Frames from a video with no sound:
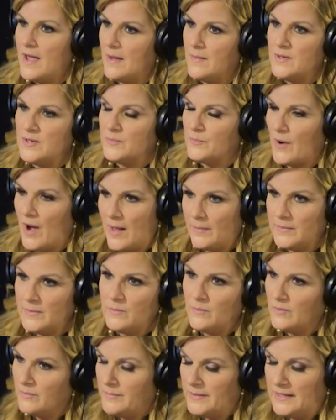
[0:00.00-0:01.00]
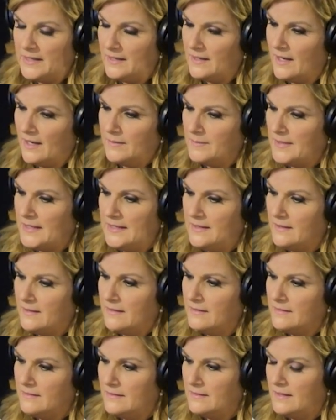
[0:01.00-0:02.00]
yeah. I mean, it probably will be, I mean,
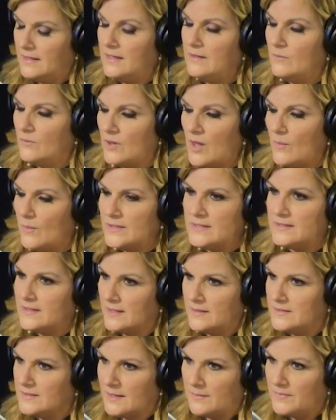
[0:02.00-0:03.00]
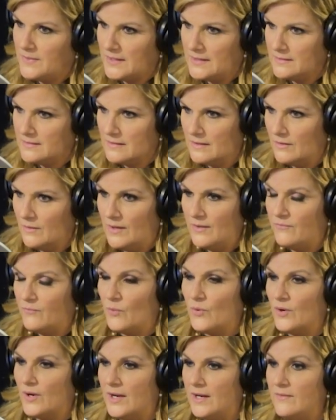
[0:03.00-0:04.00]
he will always send something. So if
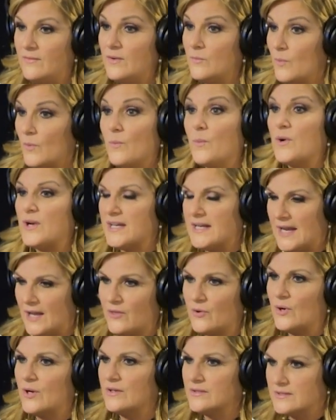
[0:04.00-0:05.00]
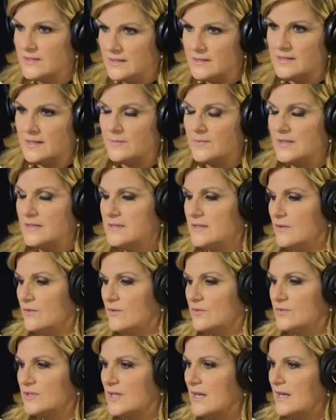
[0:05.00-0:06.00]
we're, even when we're together, he'll send something. So
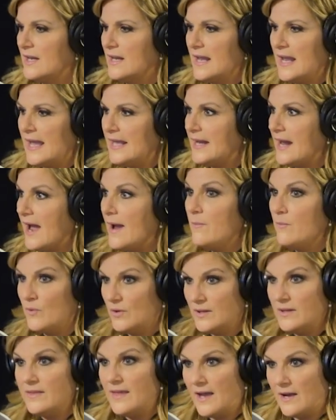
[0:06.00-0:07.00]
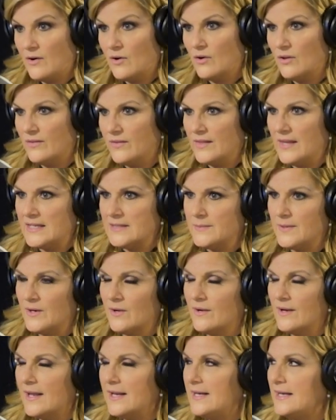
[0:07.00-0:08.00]
there's, and I'm really that girl at the last minute
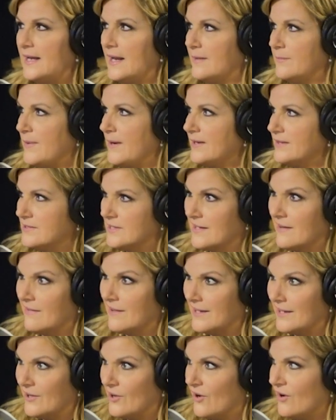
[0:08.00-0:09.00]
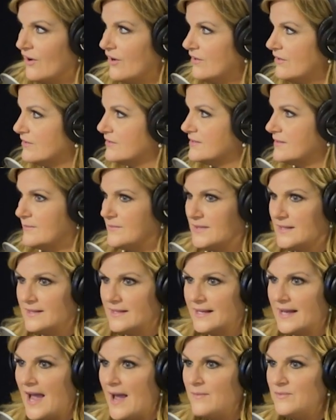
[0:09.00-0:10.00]
going, I didn't, I probably should go get a card or something.
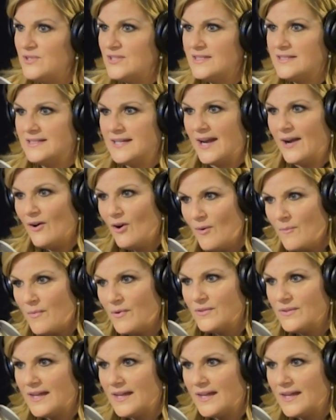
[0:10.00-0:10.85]
Like, I'm just terrible